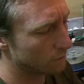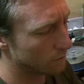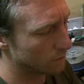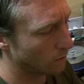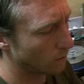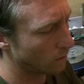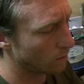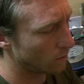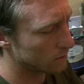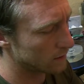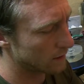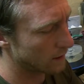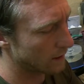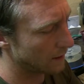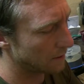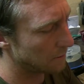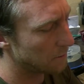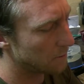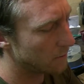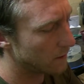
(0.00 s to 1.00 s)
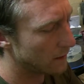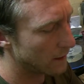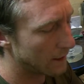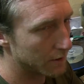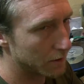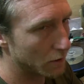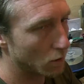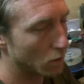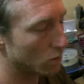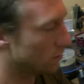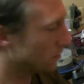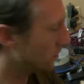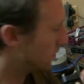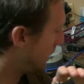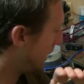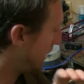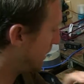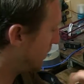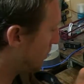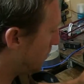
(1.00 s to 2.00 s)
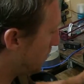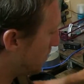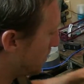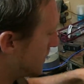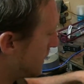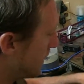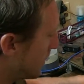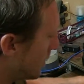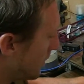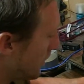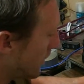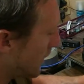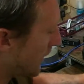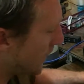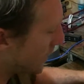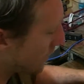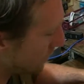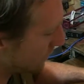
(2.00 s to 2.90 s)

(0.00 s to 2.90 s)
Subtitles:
a long time. I don't particularly like the